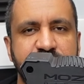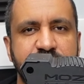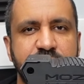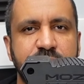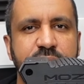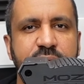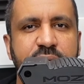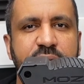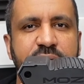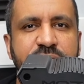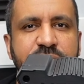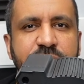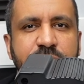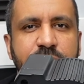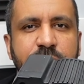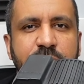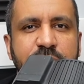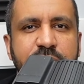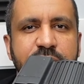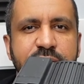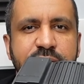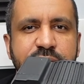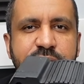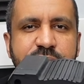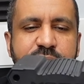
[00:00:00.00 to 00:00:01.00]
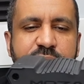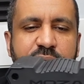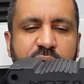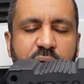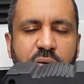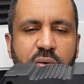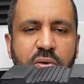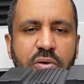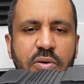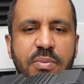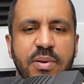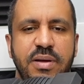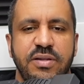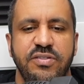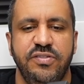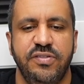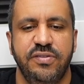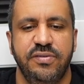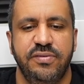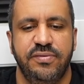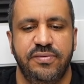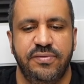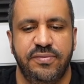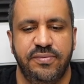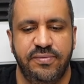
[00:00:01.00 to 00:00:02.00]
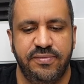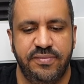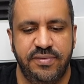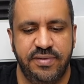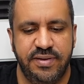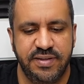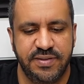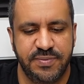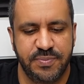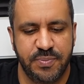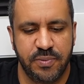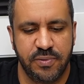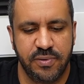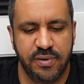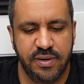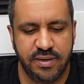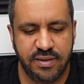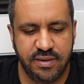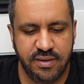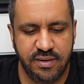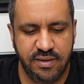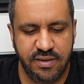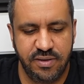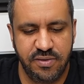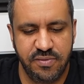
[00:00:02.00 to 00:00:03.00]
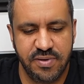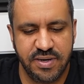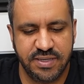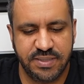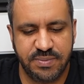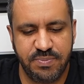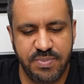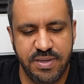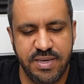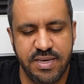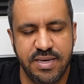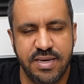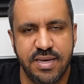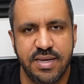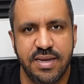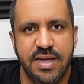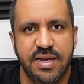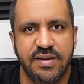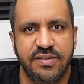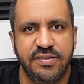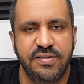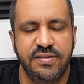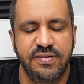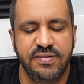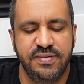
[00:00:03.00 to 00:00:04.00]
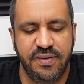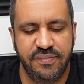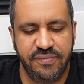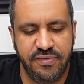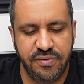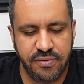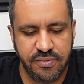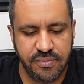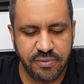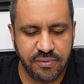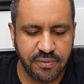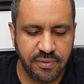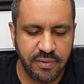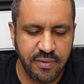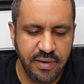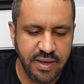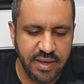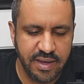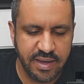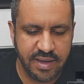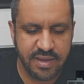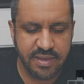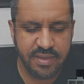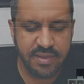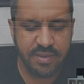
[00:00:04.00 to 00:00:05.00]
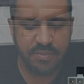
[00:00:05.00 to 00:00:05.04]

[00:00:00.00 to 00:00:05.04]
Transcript: You don't have to run a whole bunch of disparate USB connections if you're in